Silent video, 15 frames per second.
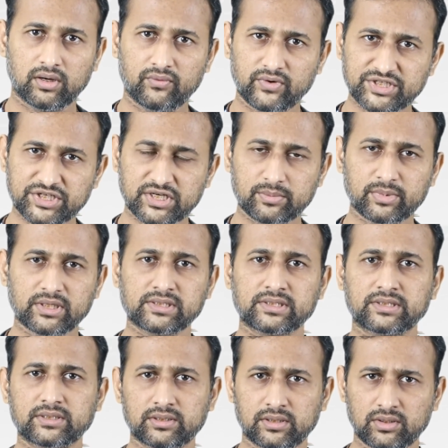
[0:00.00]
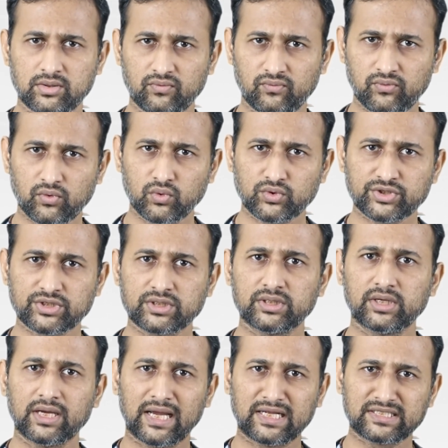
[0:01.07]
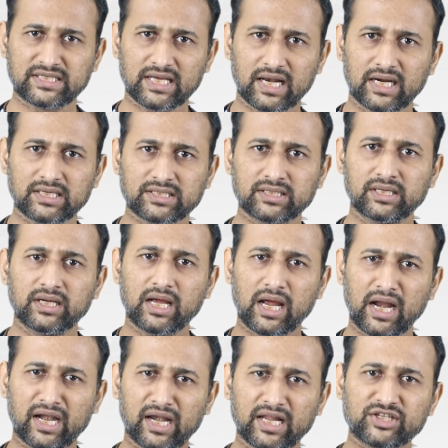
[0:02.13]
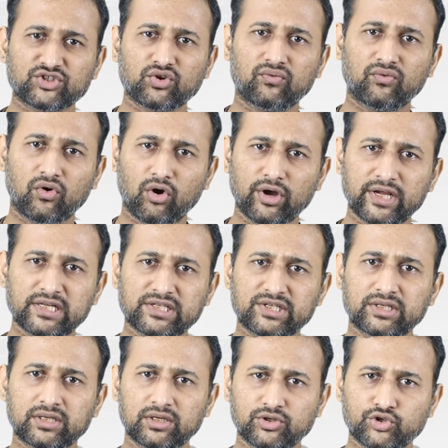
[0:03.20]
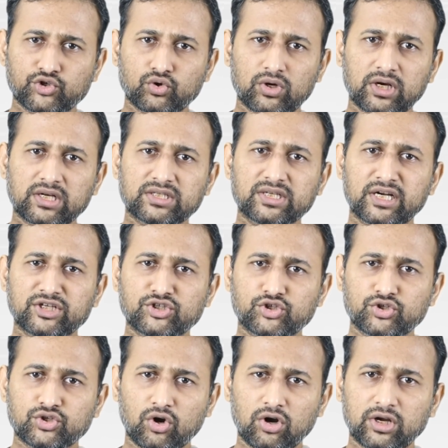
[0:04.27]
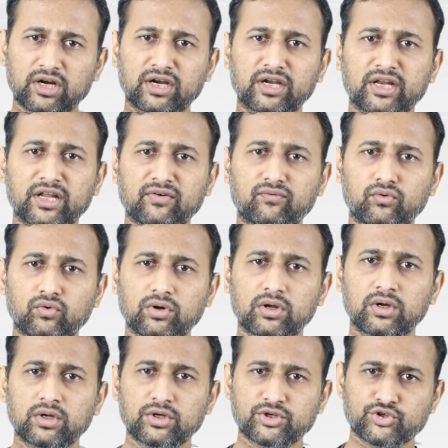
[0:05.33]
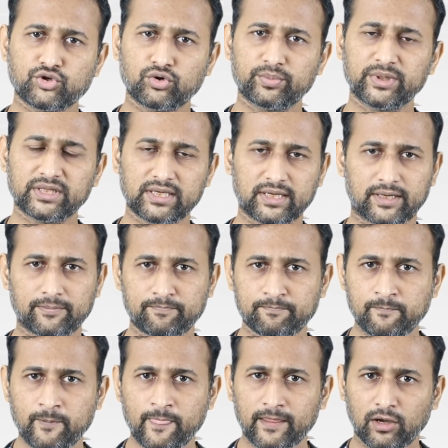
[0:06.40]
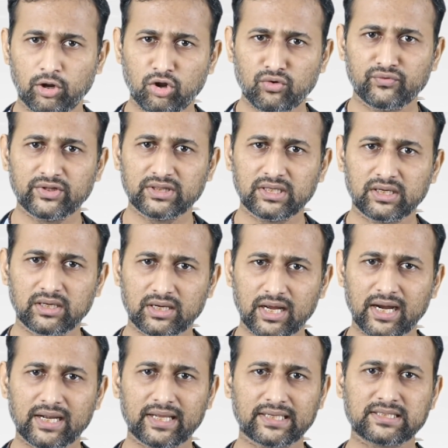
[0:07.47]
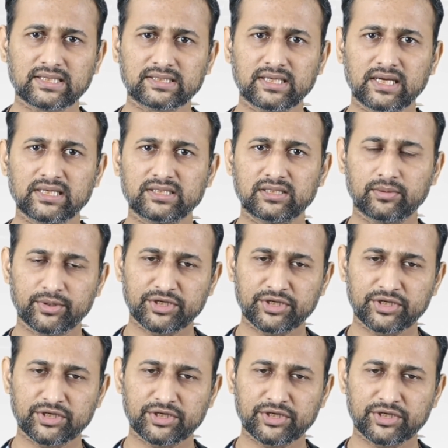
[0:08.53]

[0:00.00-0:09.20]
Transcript: vegetables, fruits and salads, and less of oils, sugars and salt containing food should be there. Along with the diet exercise, the